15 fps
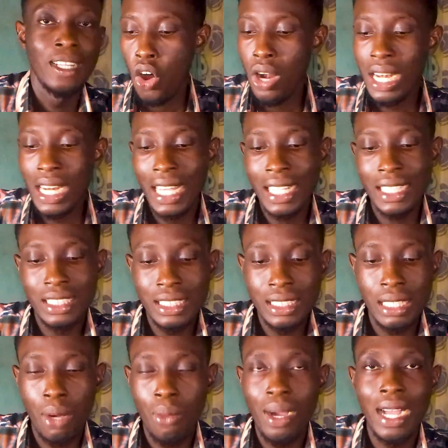Unlike
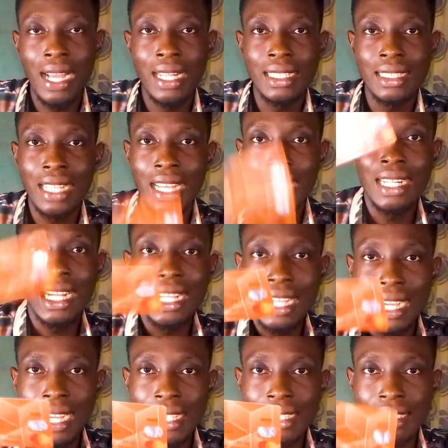this, our Naira
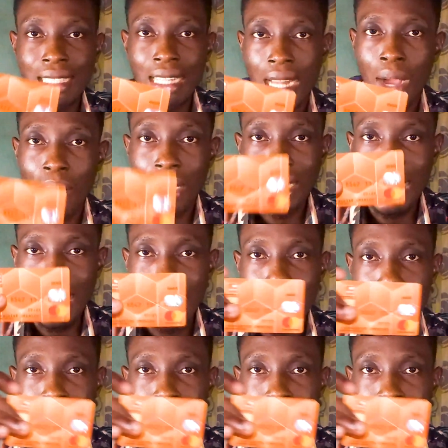card, our Naira